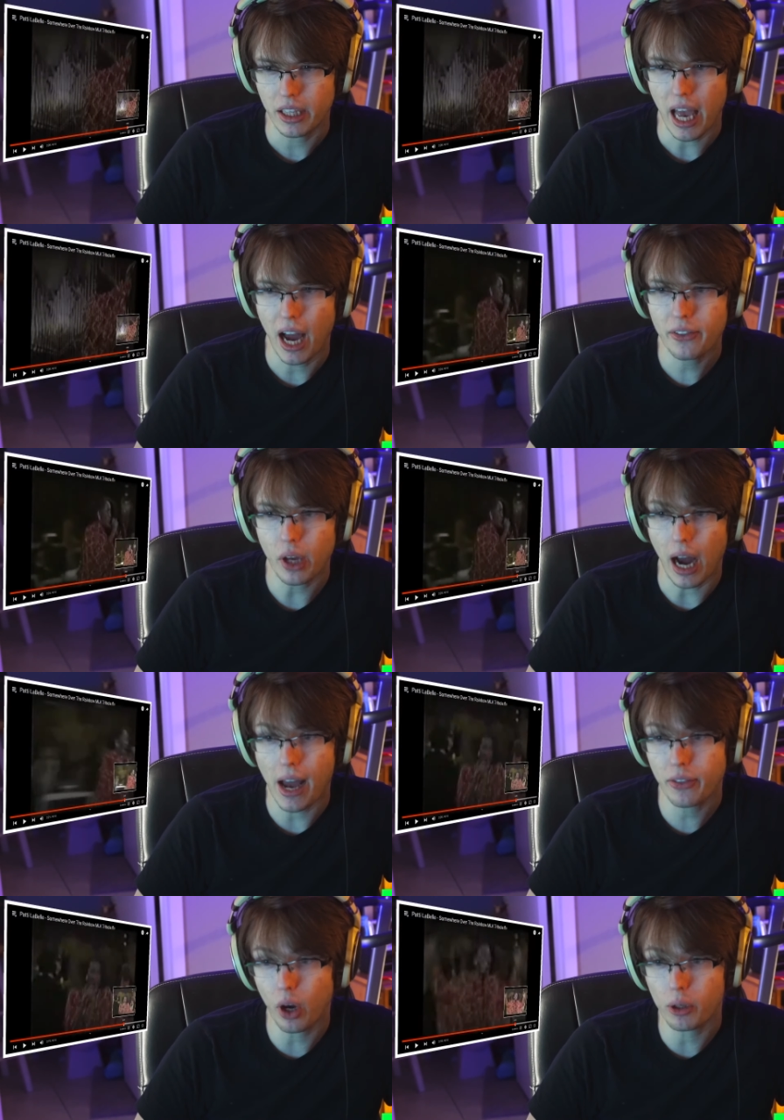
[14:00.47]
I th
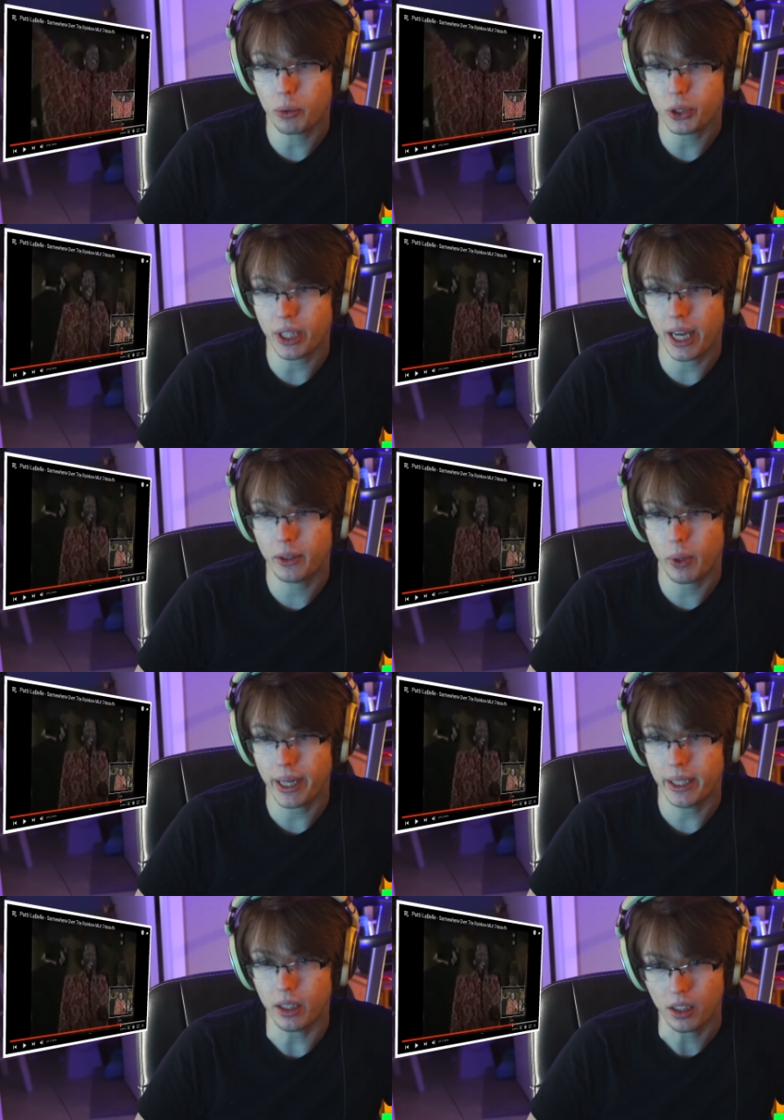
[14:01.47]
I thought it was going to end
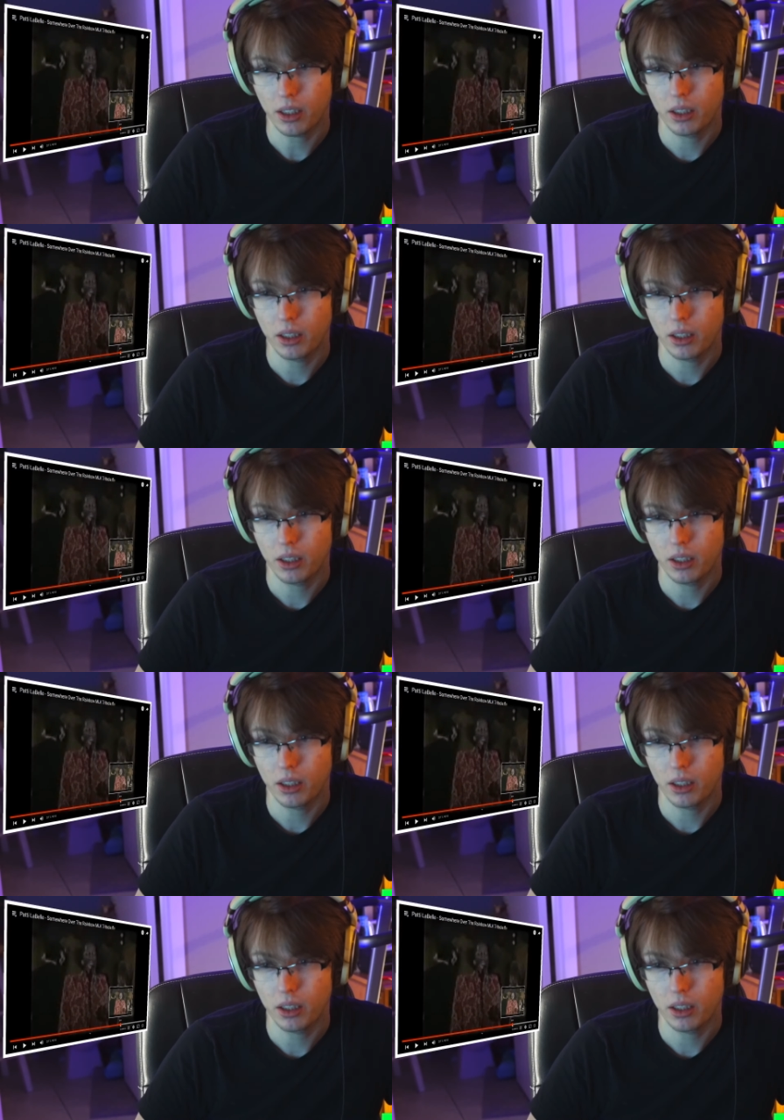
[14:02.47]
right here.